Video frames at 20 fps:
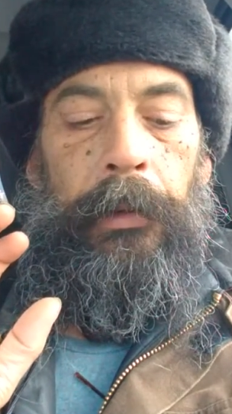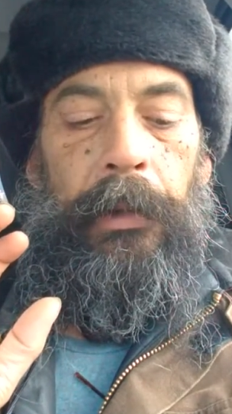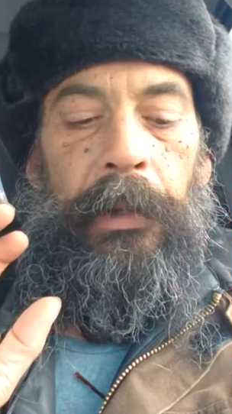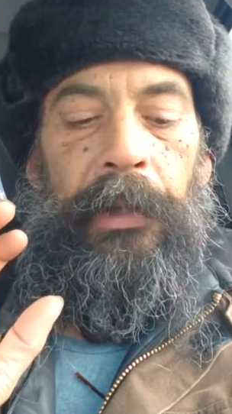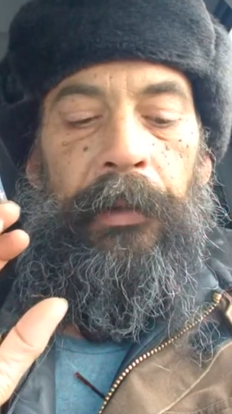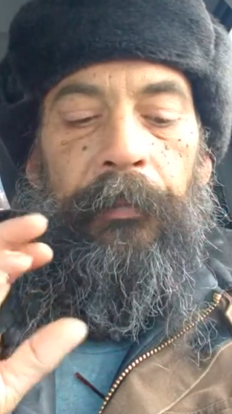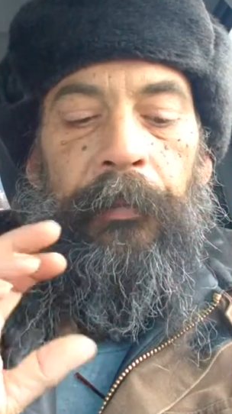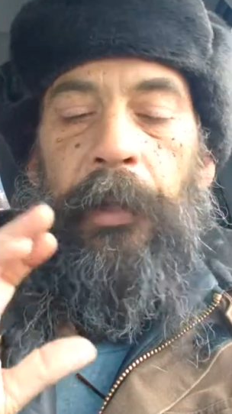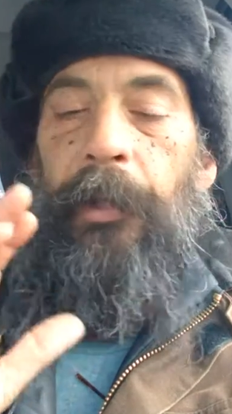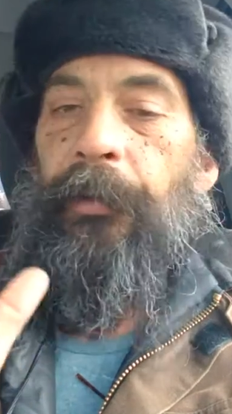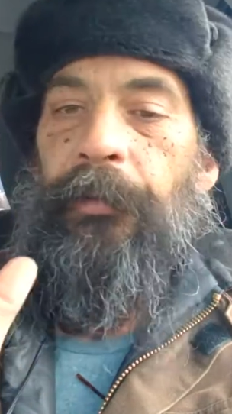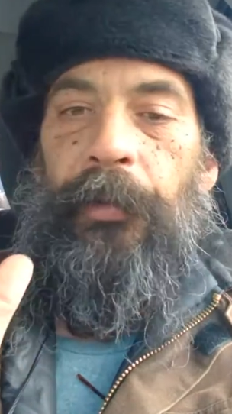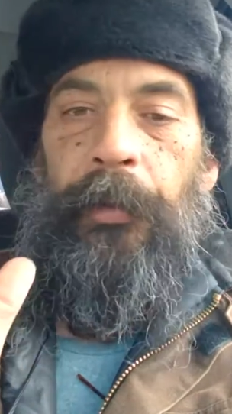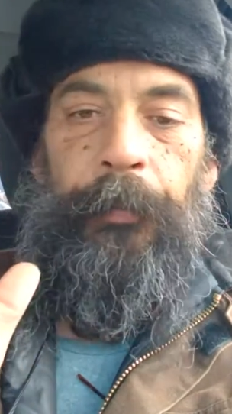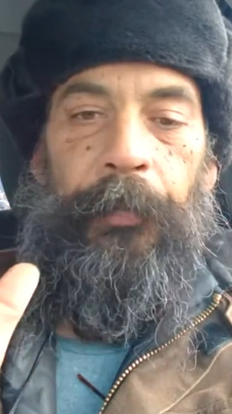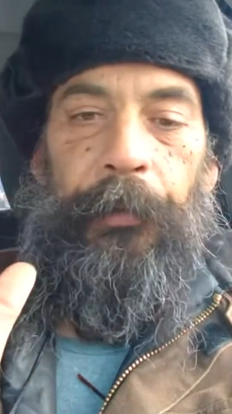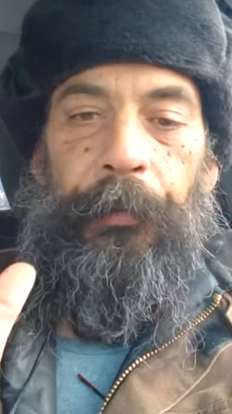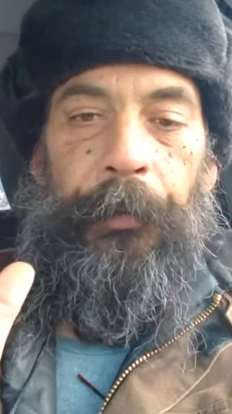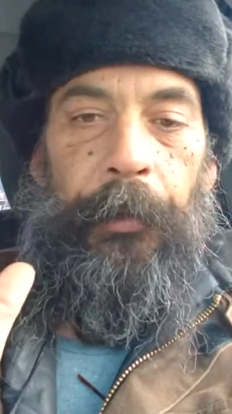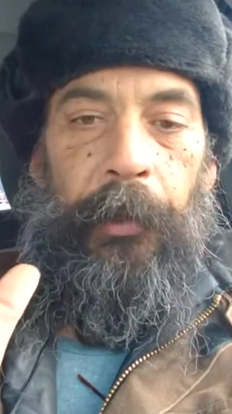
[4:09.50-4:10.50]
in very
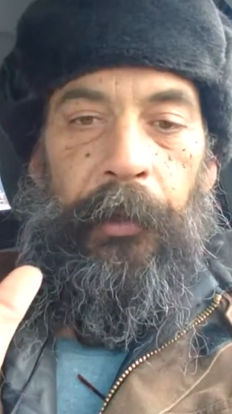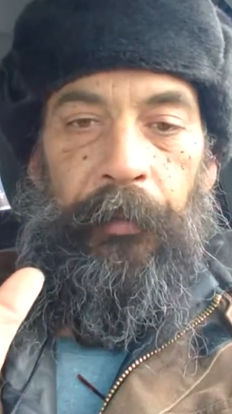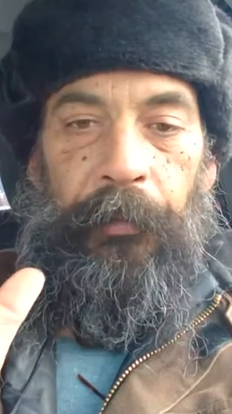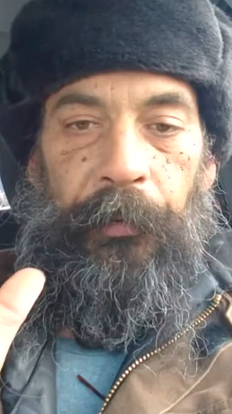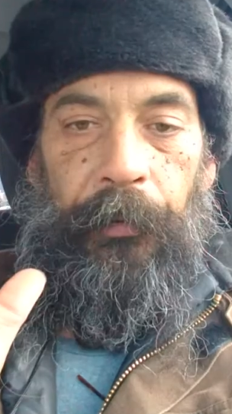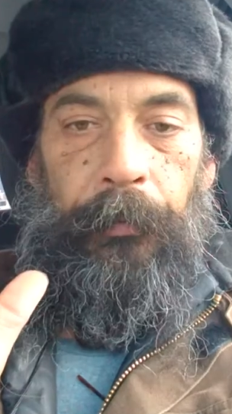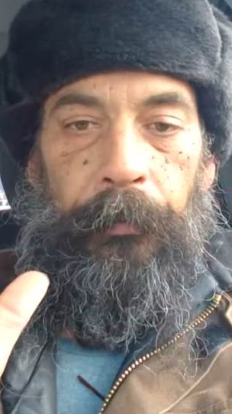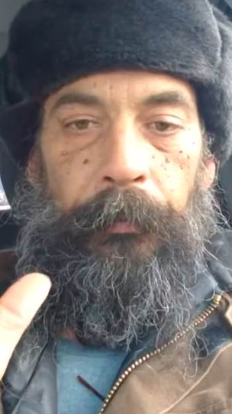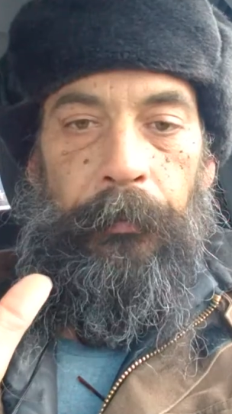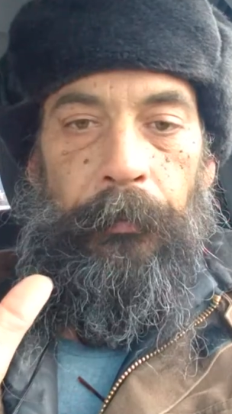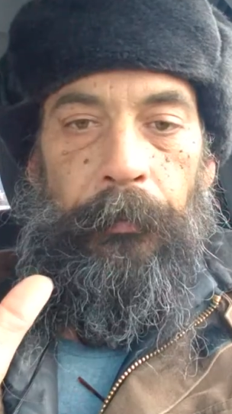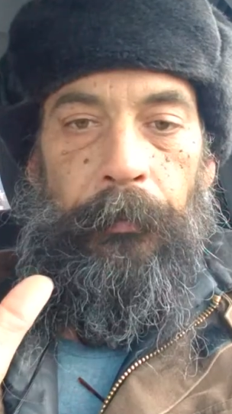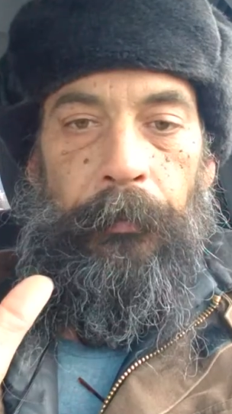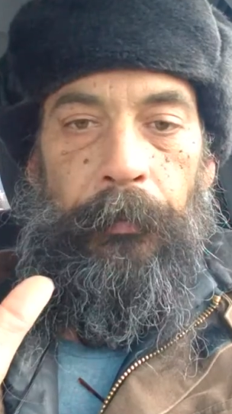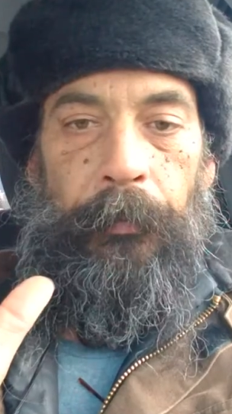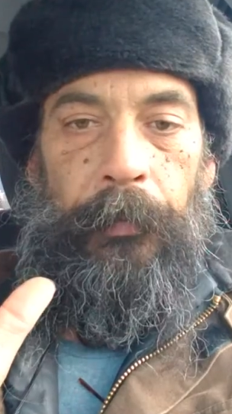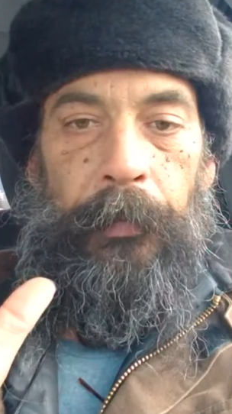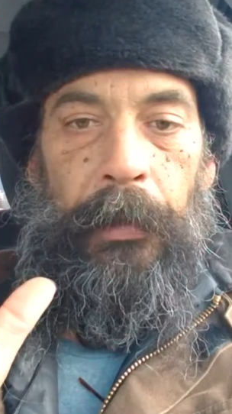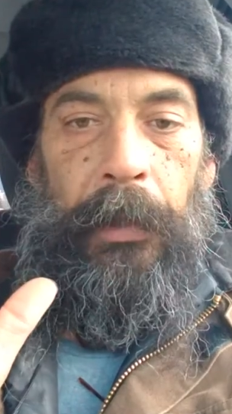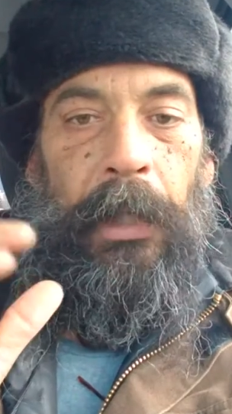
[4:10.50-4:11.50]
simple terms.
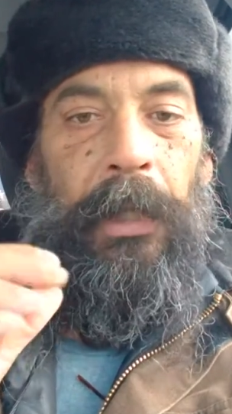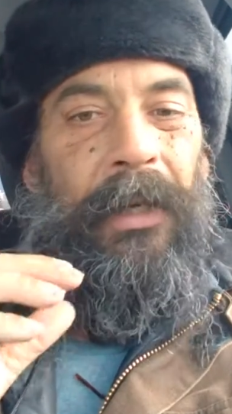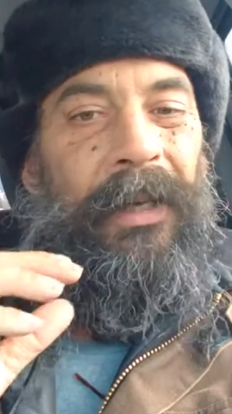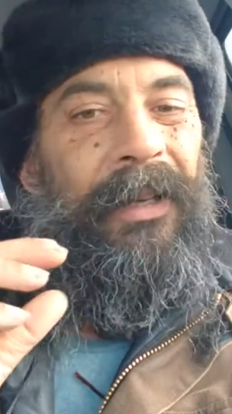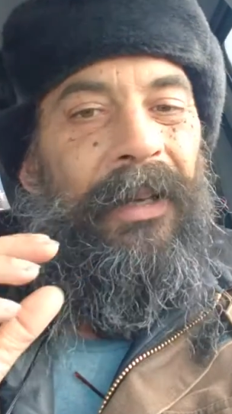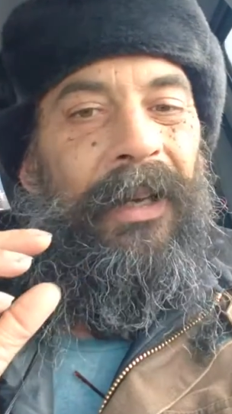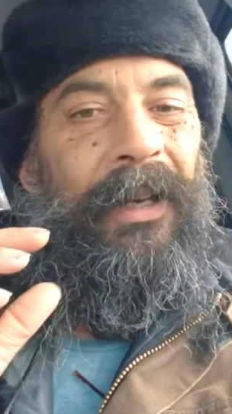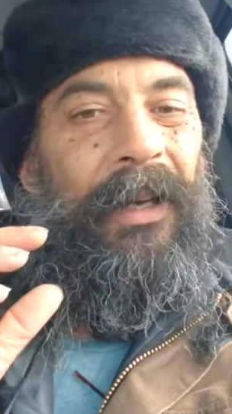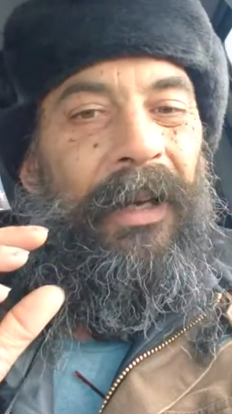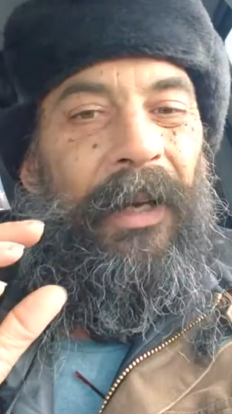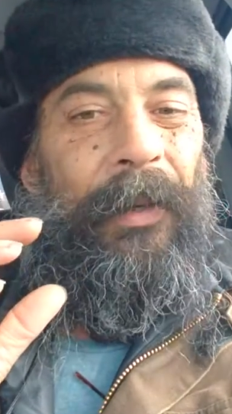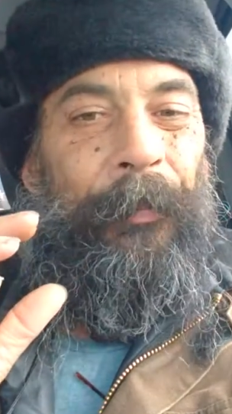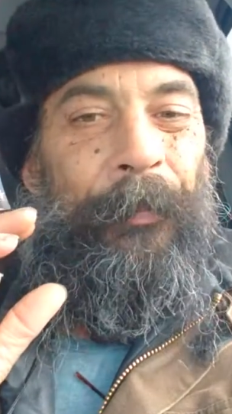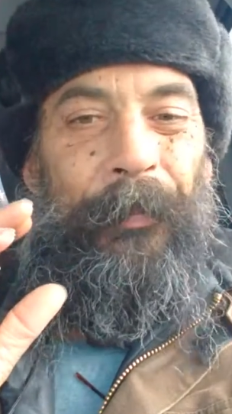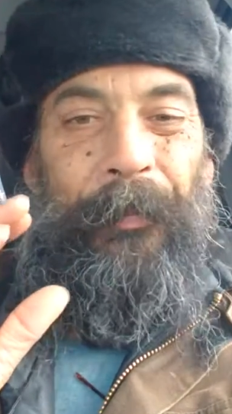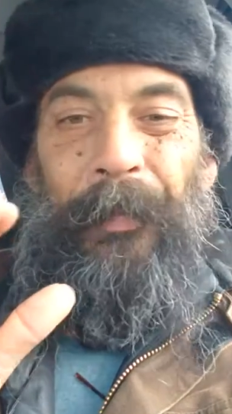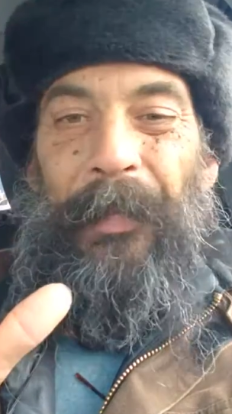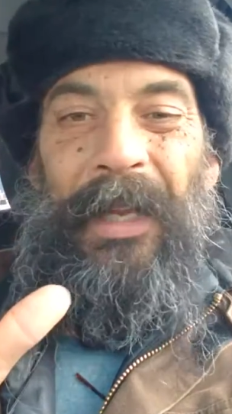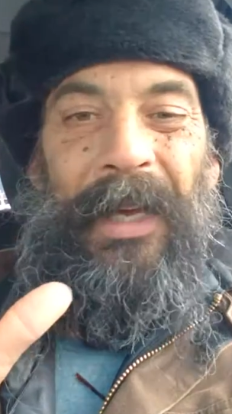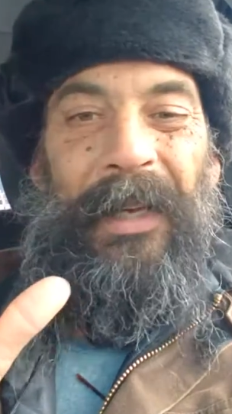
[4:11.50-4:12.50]

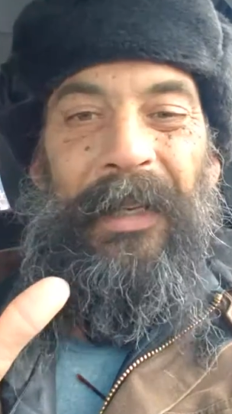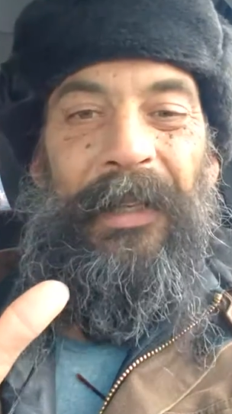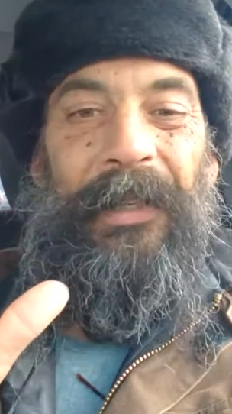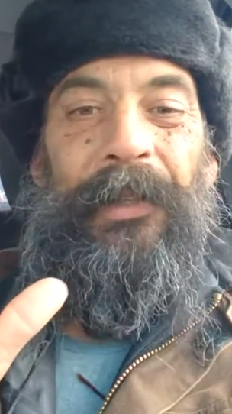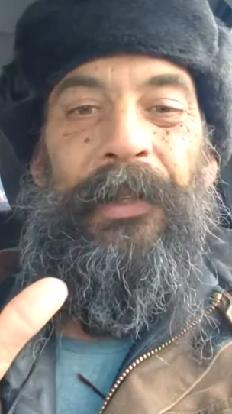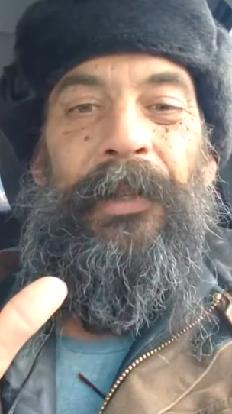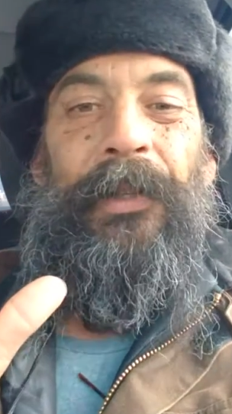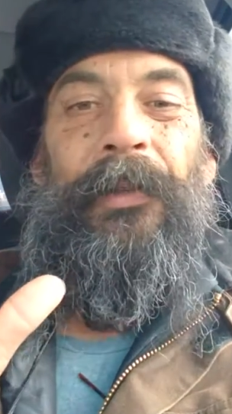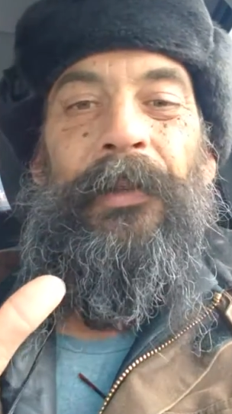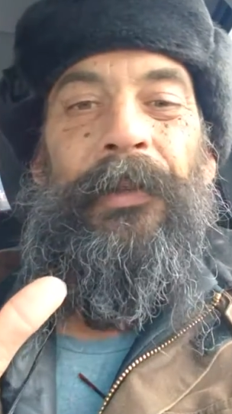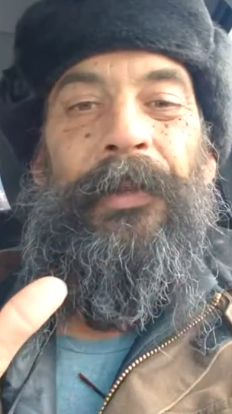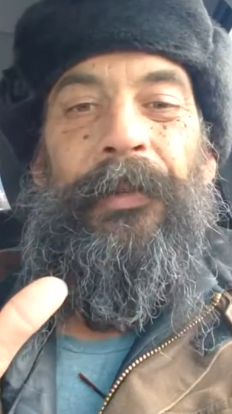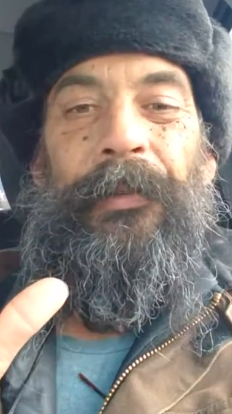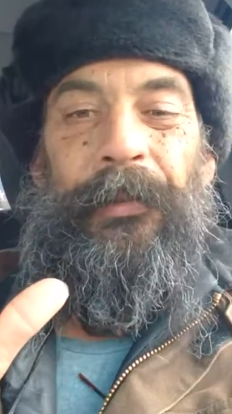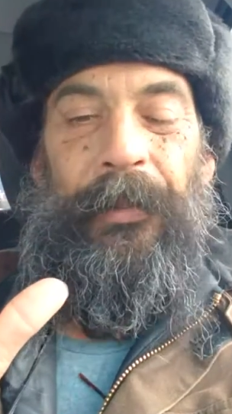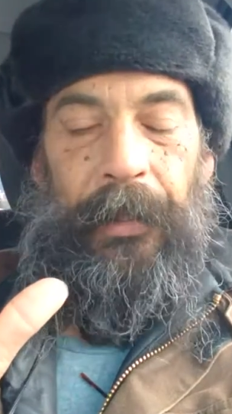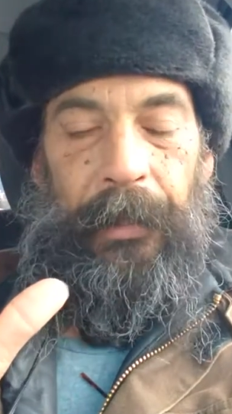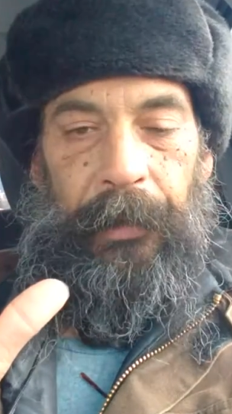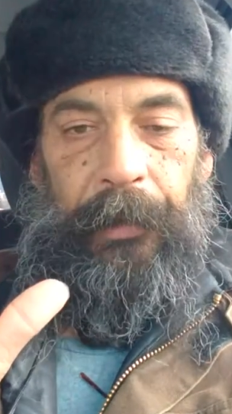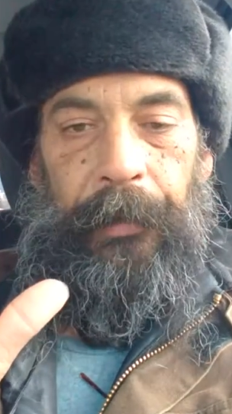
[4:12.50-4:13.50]
I'm not into all the
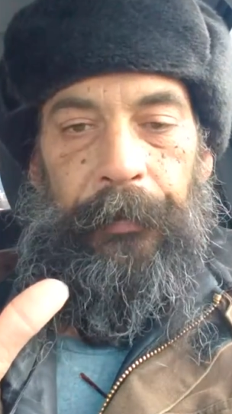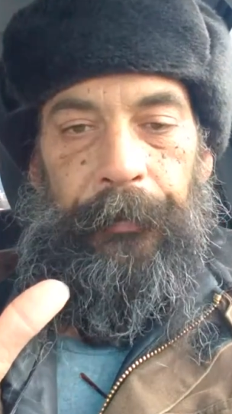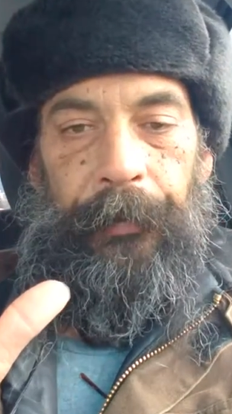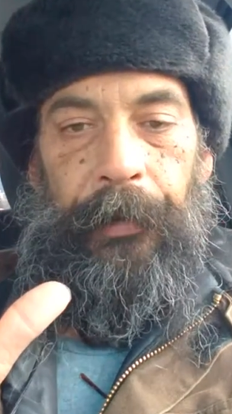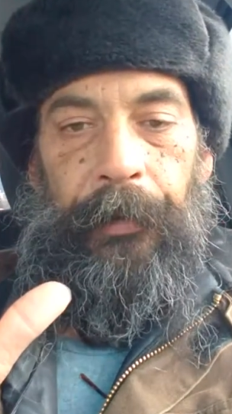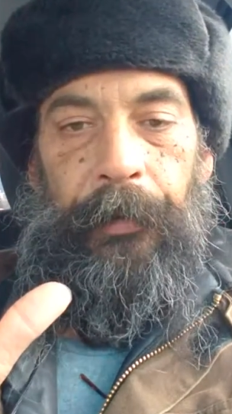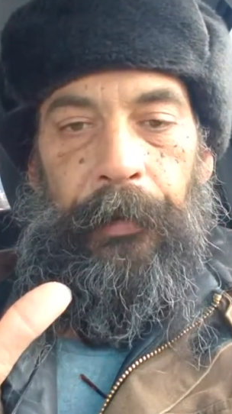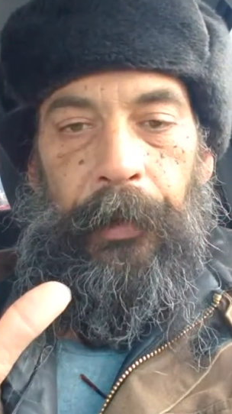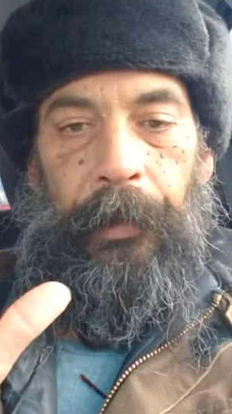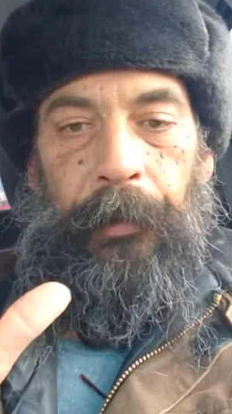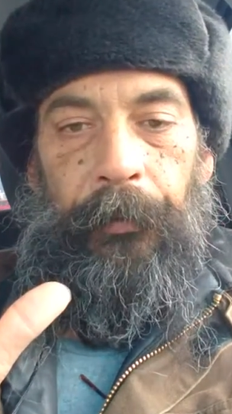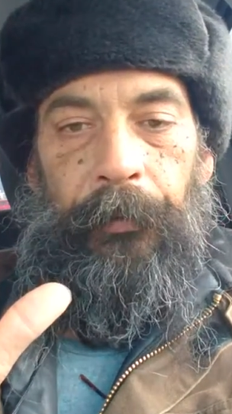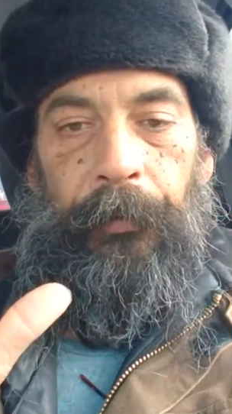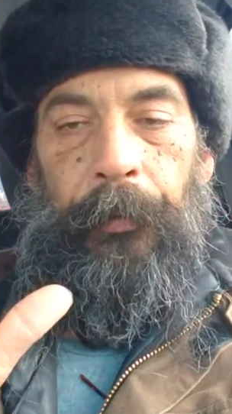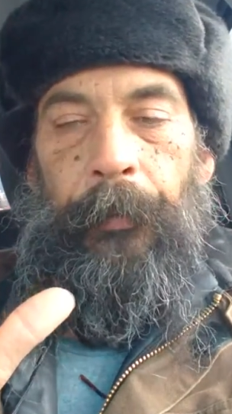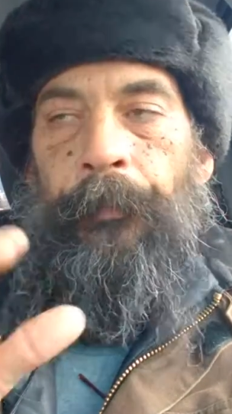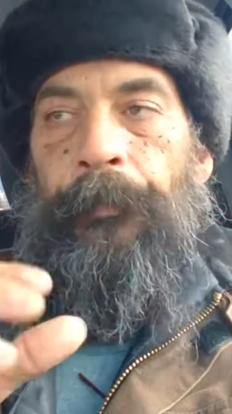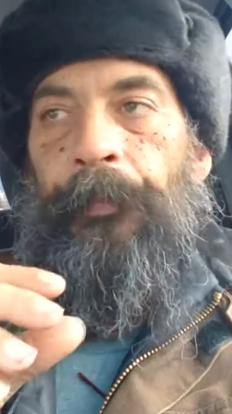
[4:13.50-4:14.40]
scientific things.